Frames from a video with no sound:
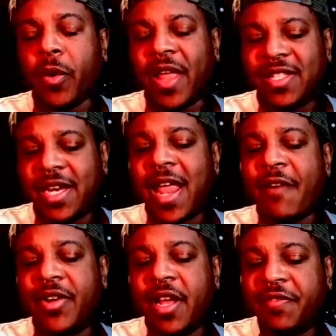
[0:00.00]
or they didn't
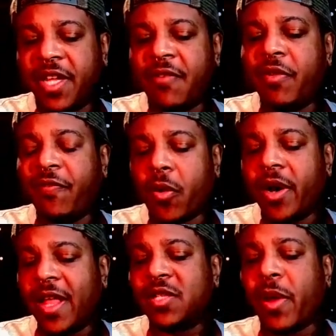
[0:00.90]
have enough to give you
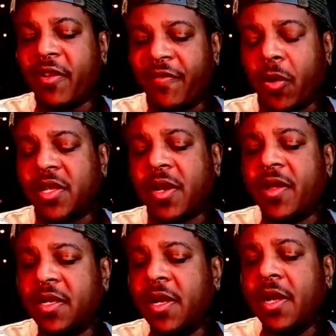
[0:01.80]
for, and that's why they're focused
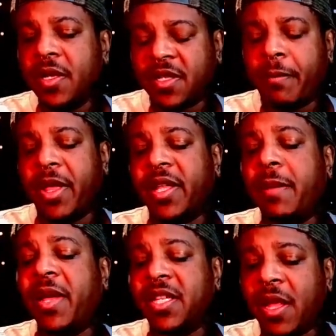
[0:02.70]
on their
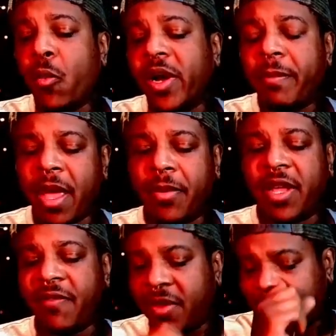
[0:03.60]
stability because they want to be able
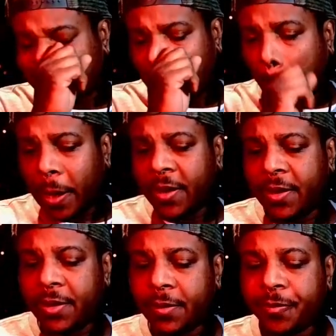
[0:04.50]
to give you this,
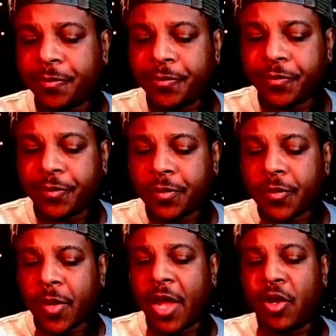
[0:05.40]

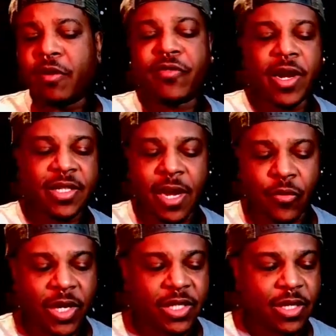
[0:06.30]
and you're afraid to
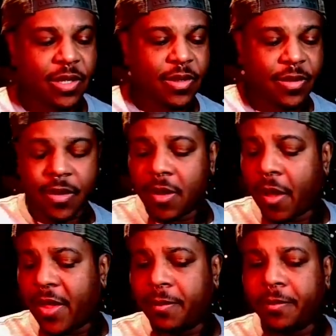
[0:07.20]
take a risk
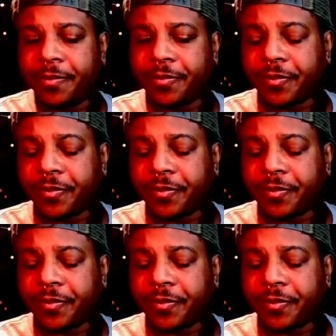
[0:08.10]
on them.